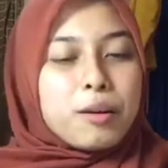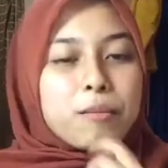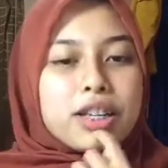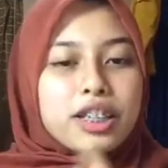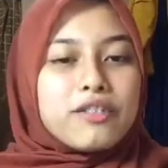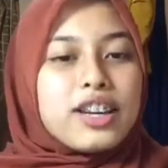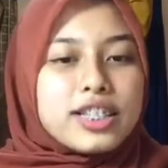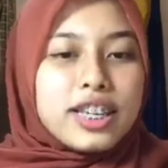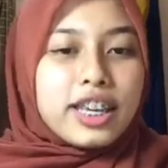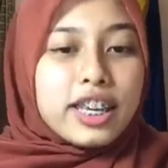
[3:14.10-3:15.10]
But if I
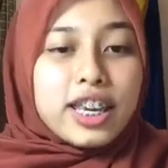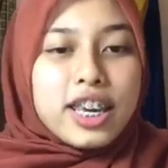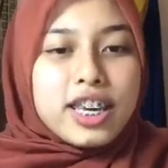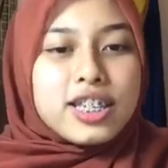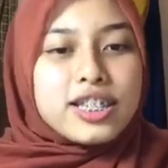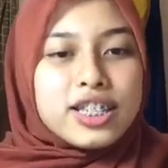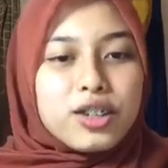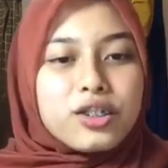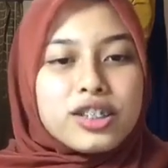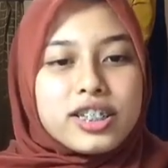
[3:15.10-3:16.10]
say, she
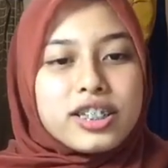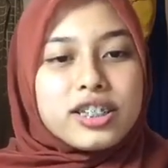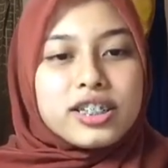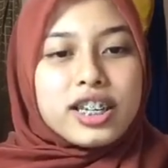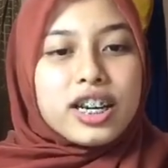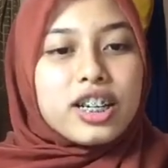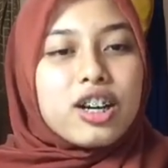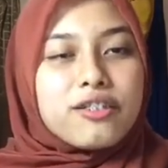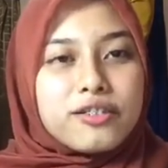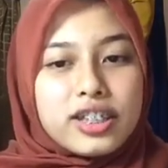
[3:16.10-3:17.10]
ordered a
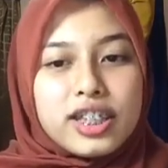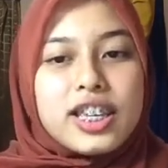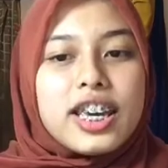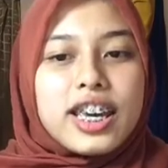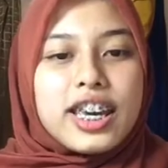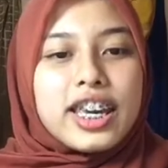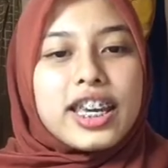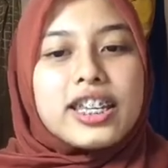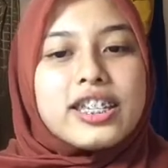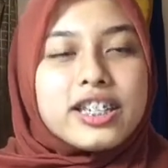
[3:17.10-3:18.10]
coffee
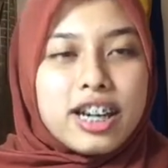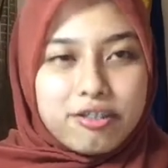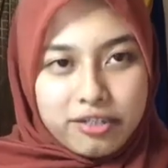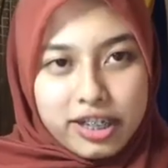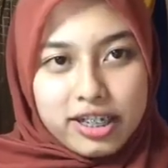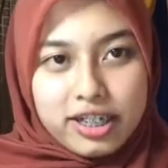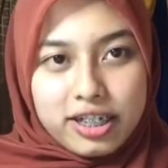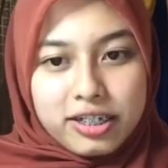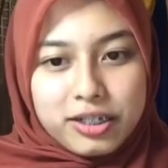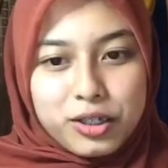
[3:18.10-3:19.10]
in the cafe,
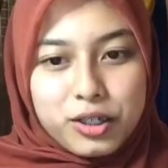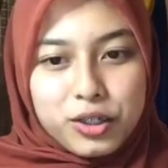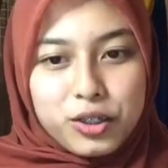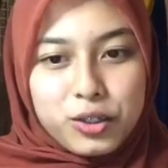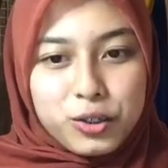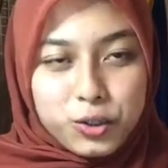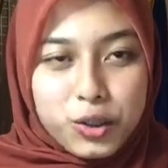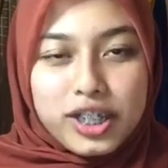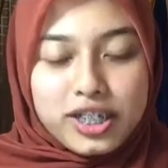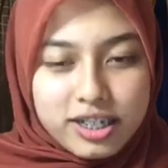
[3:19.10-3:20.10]
do you
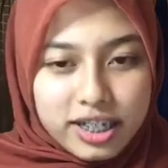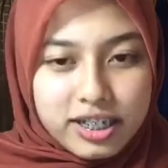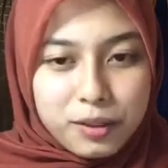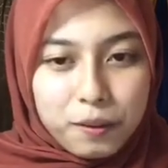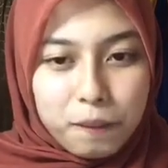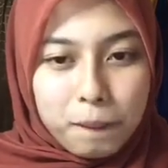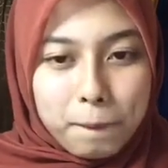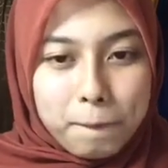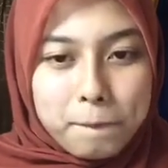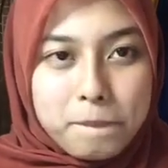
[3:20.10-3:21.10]
understand?
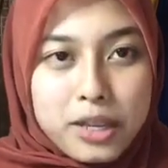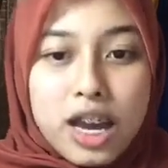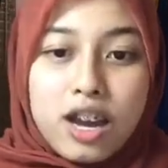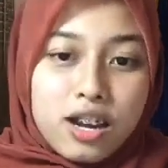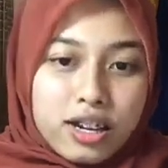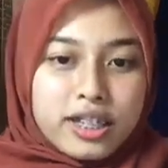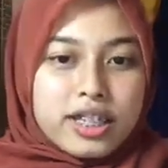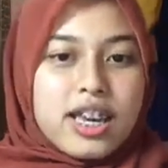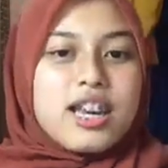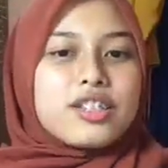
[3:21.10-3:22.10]

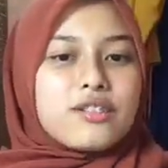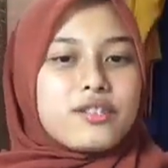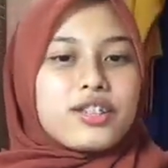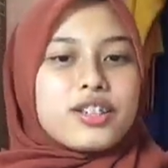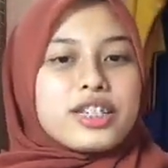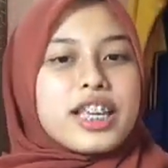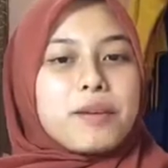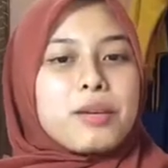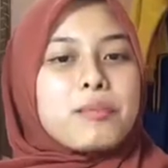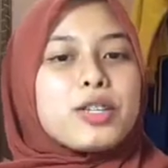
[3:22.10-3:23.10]
Yes, of course.
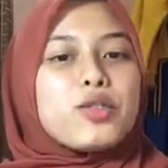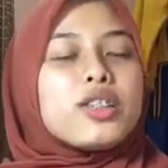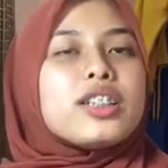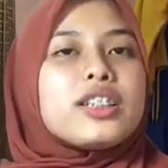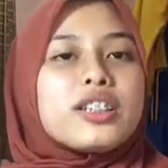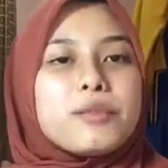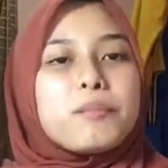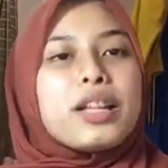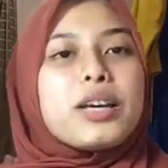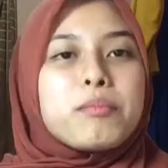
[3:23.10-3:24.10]
And maybe you will
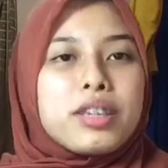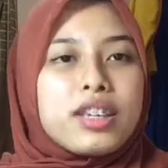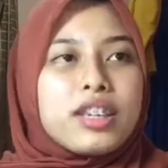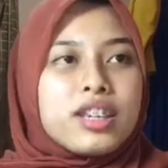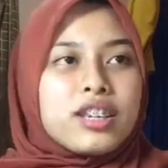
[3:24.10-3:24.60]
reply me,